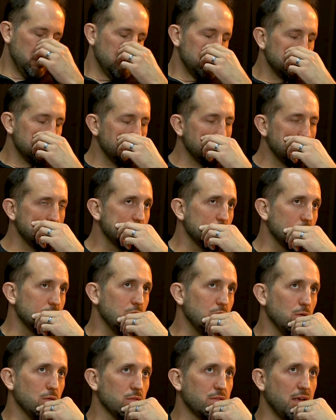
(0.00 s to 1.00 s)
So
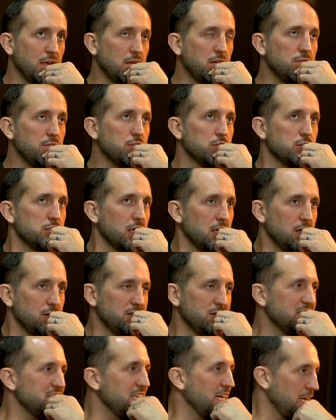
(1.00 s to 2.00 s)
don't think of yourself
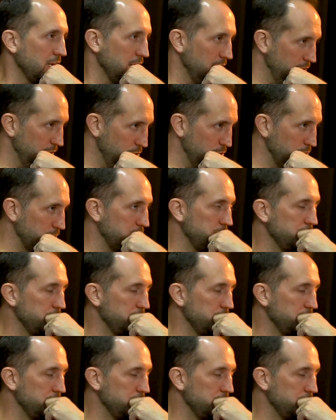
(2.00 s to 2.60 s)
as second level.